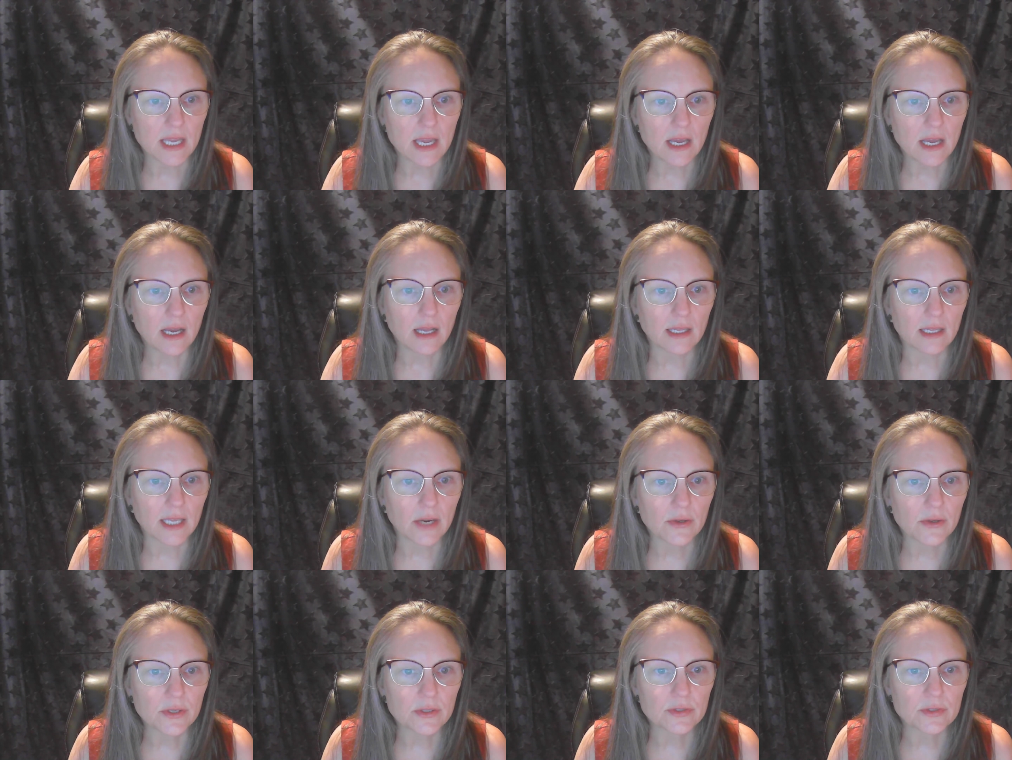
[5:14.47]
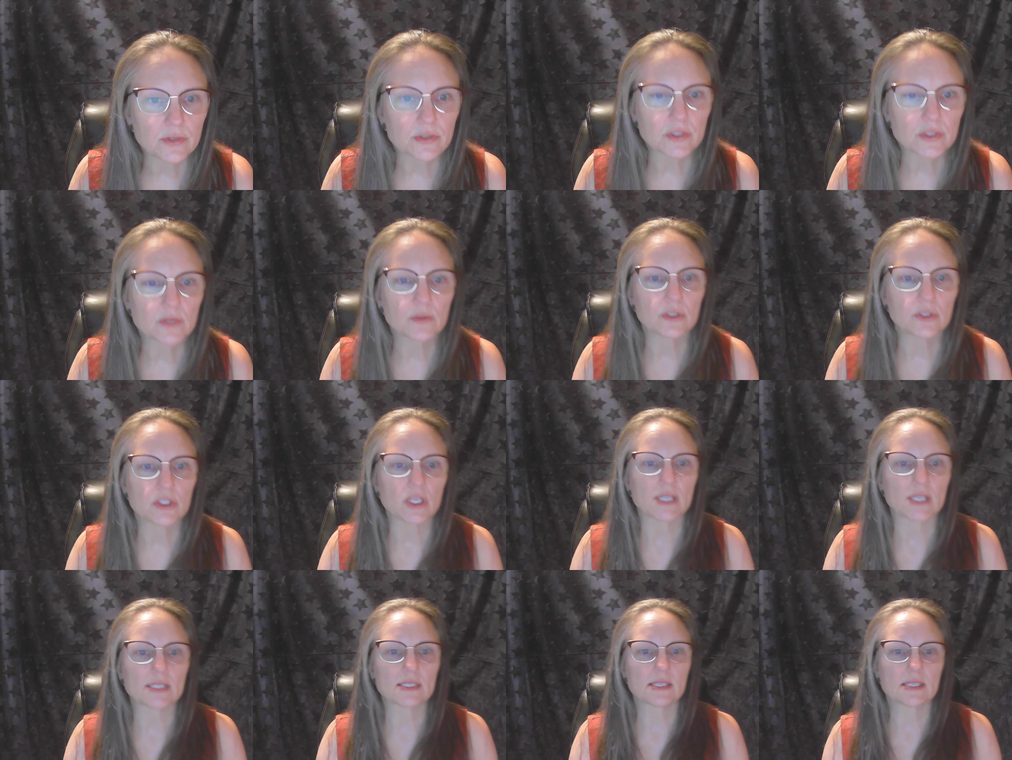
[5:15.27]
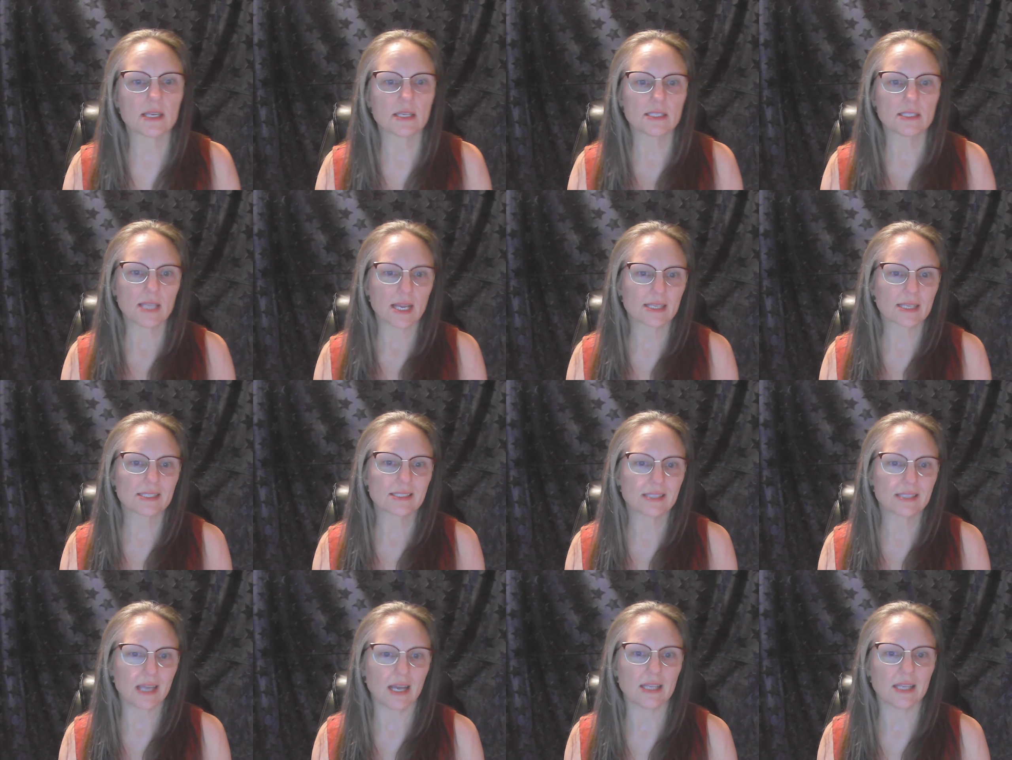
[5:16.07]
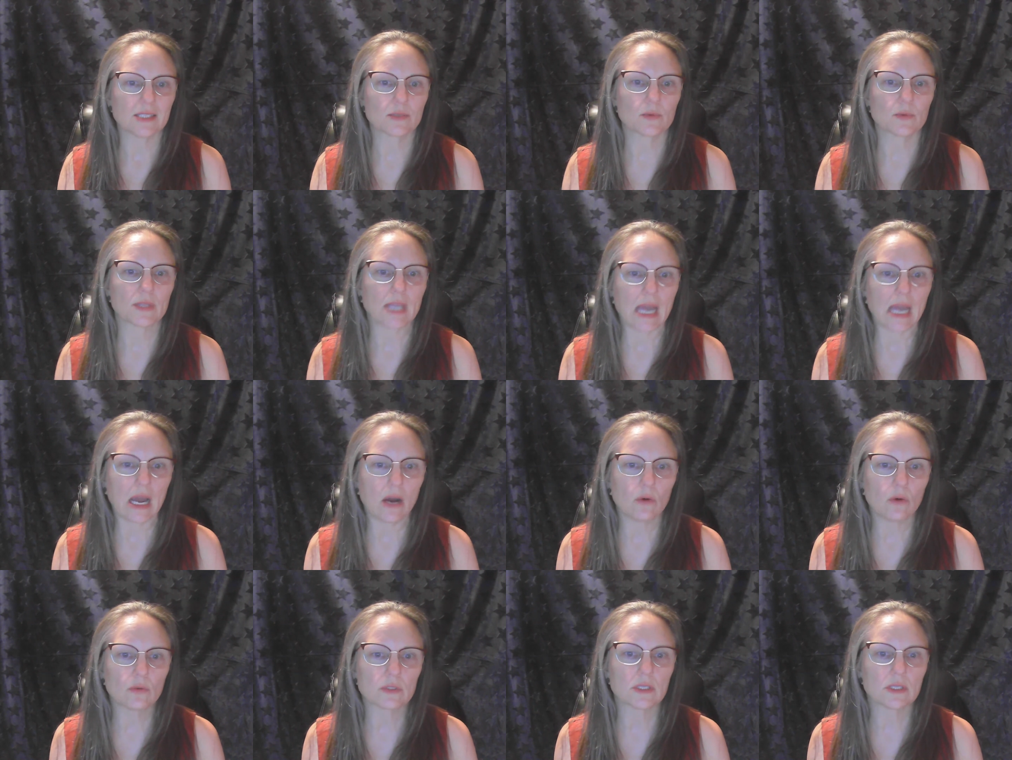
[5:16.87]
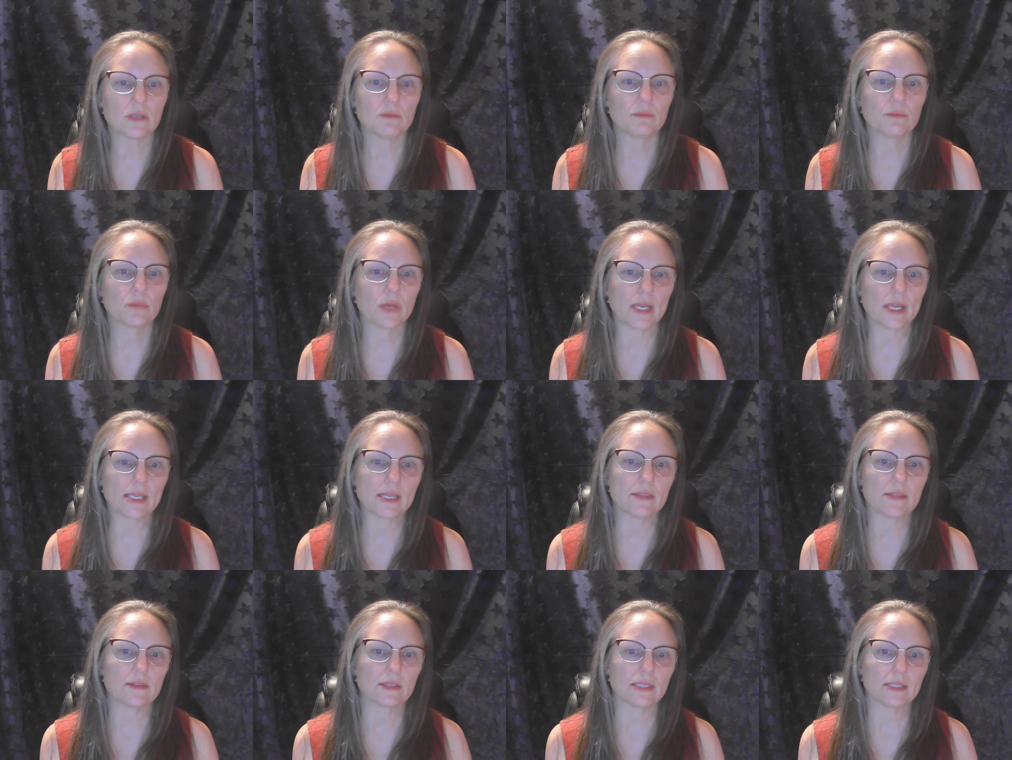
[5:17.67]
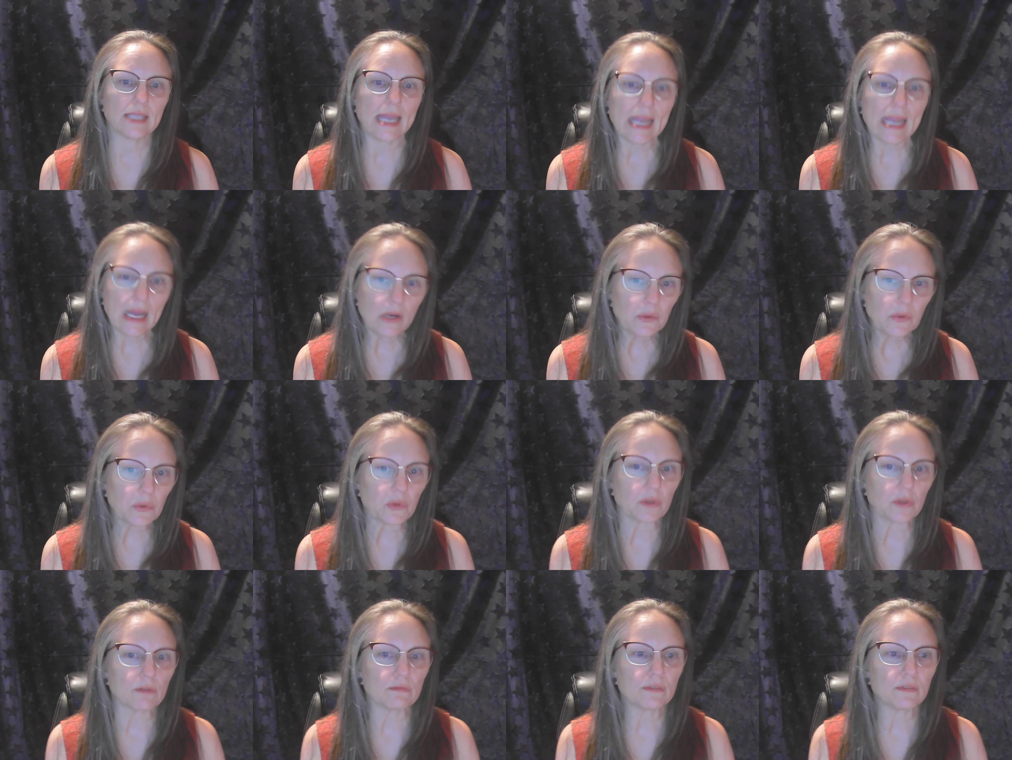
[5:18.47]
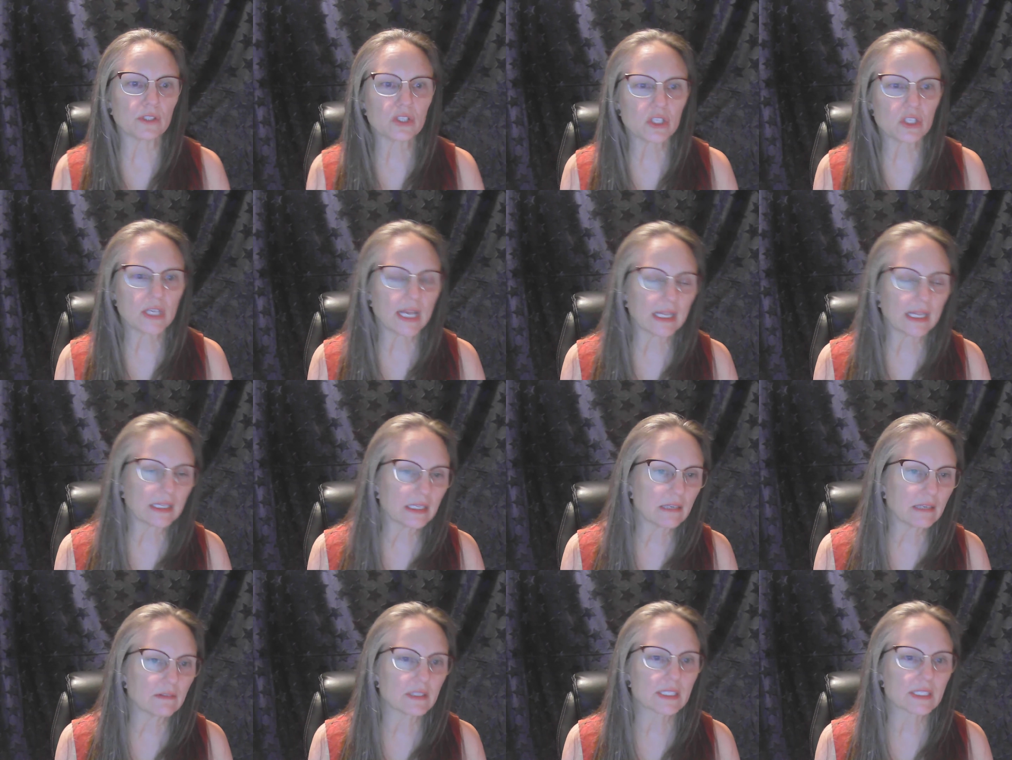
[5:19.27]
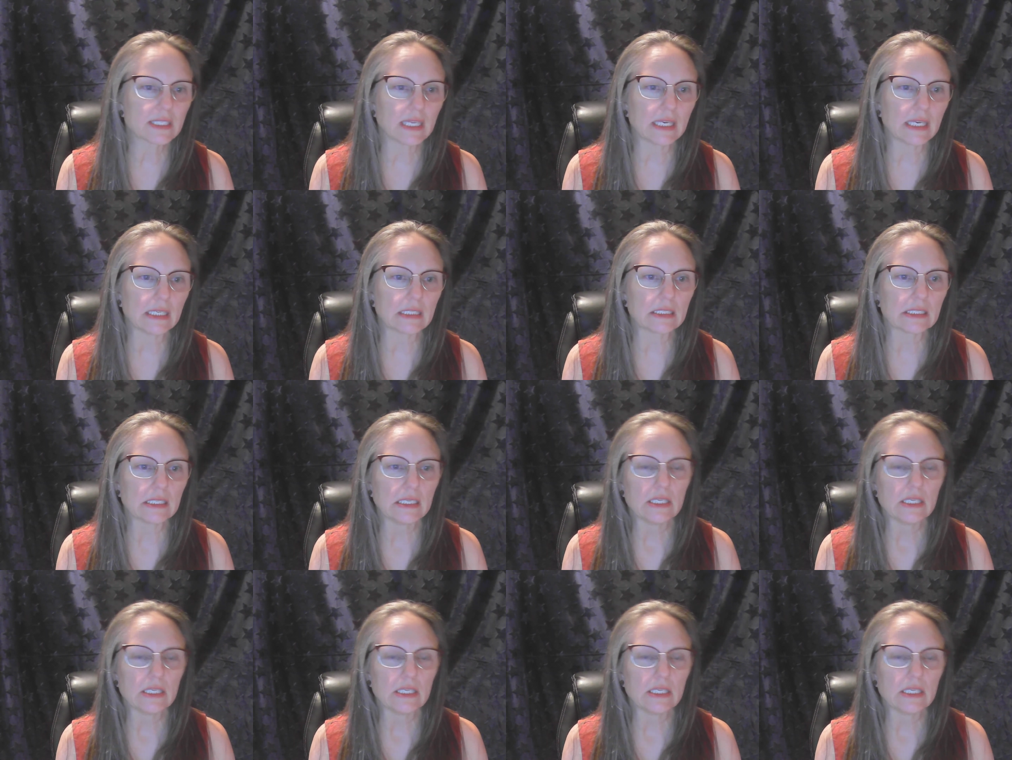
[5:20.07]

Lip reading: Allow users to adjust text size without breaking the layout or the functionality of the site.